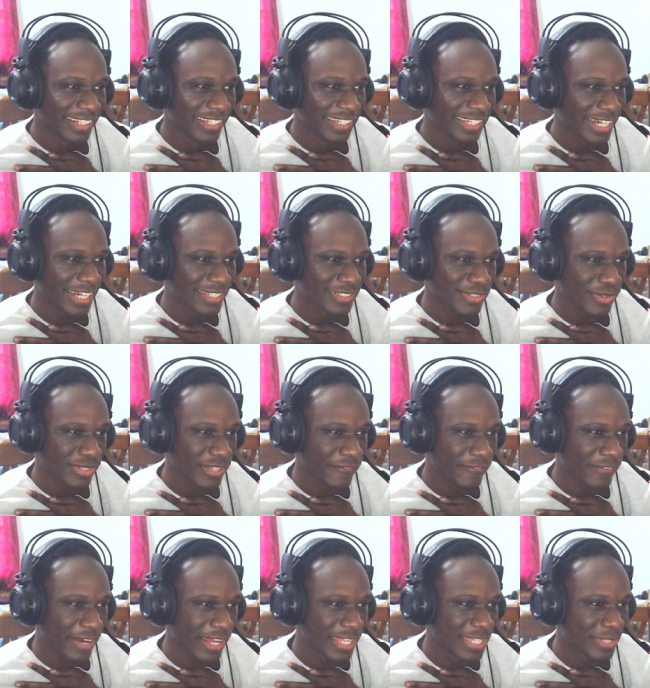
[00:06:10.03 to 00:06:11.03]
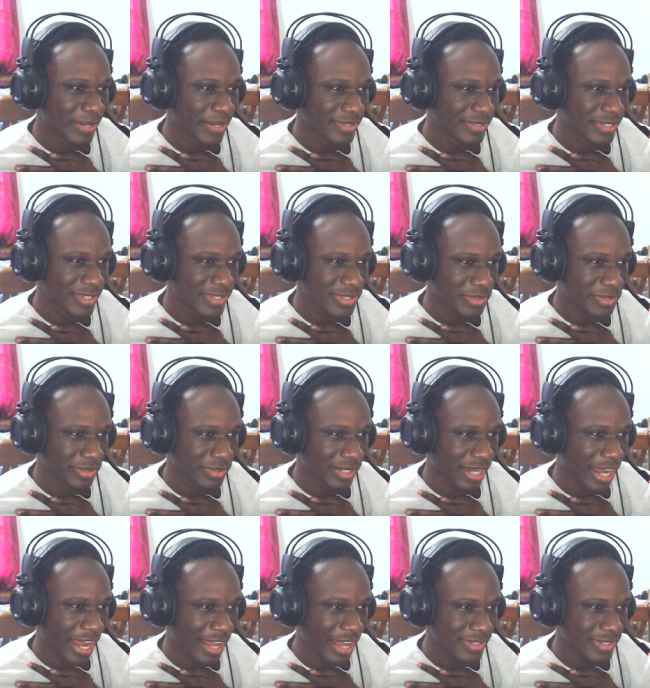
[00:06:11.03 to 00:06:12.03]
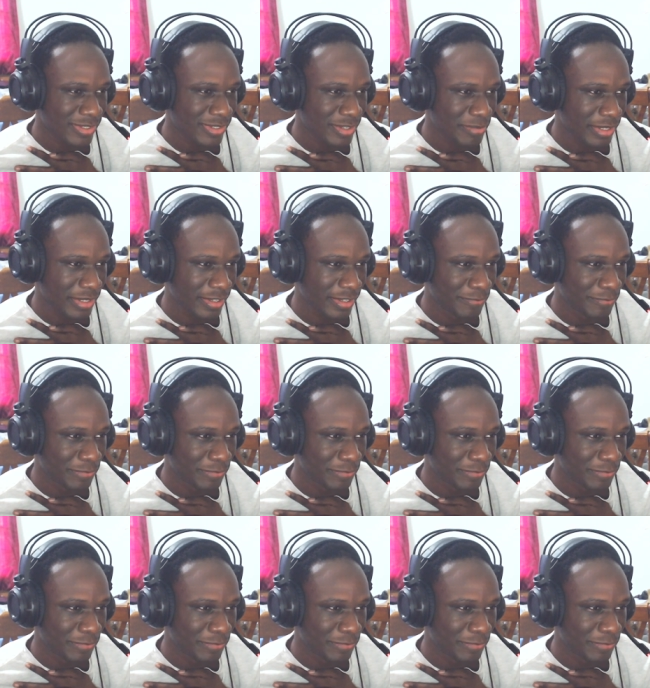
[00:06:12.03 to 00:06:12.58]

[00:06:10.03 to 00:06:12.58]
he has to only find 20, so I assume he can